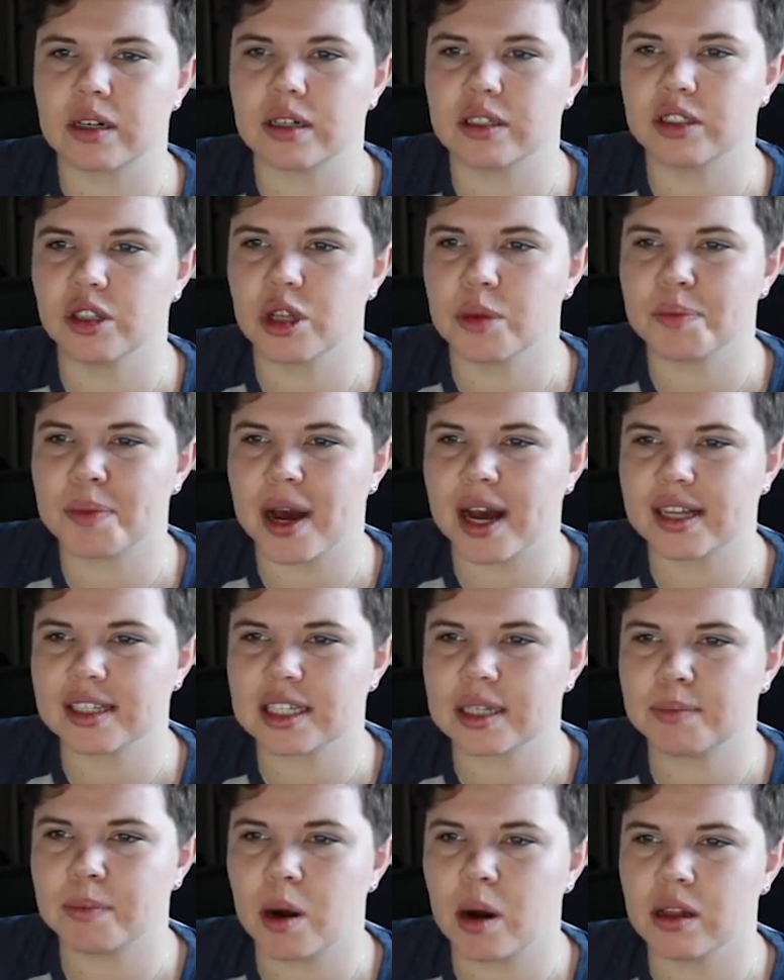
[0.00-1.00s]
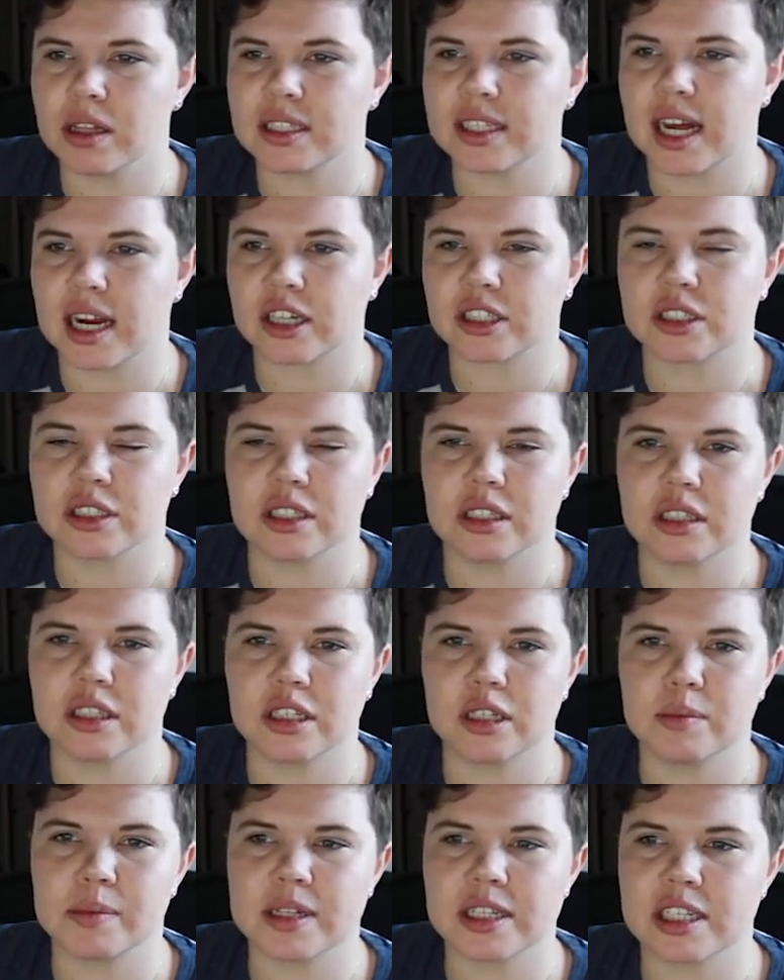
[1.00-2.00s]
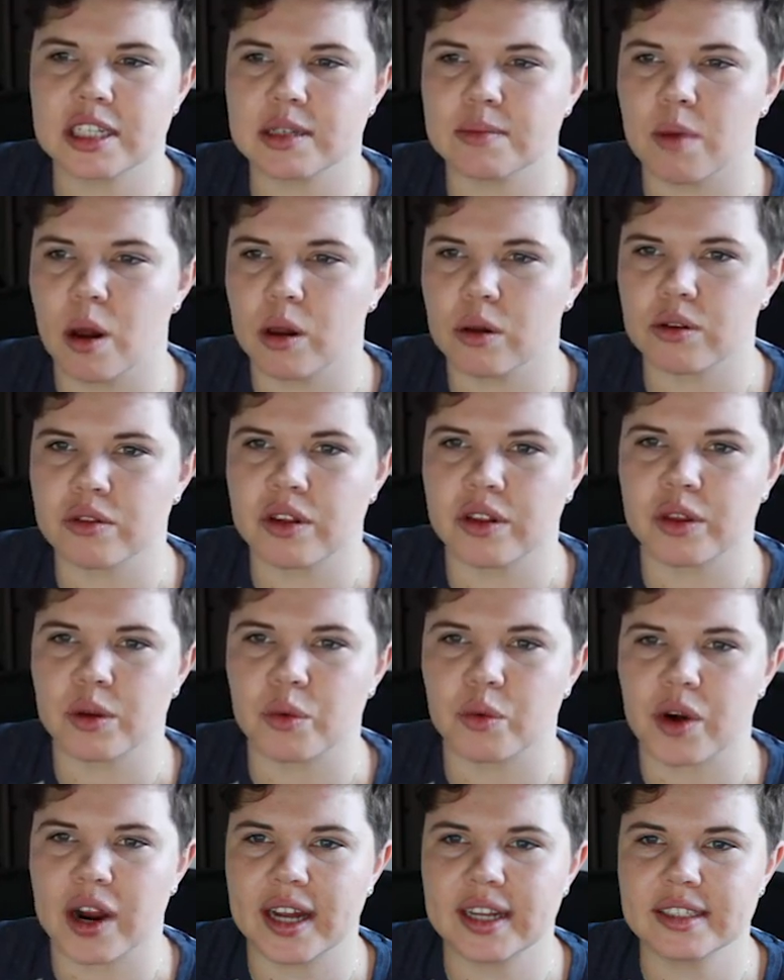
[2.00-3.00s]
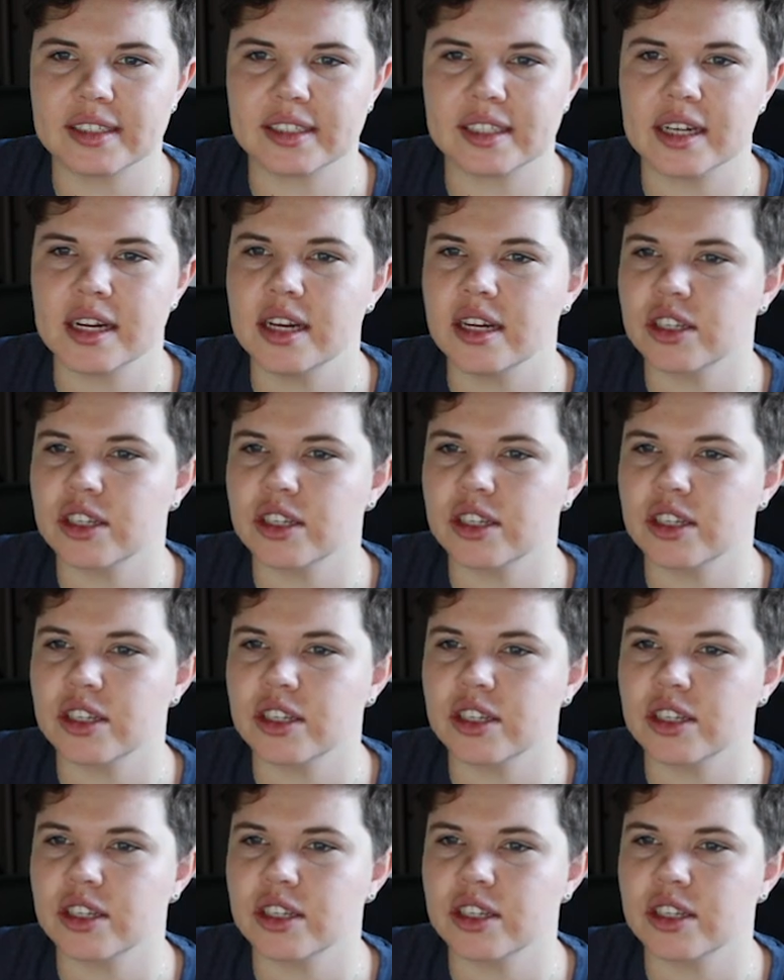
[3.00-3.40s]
So the basketball is actually a little bit smaller than the rest.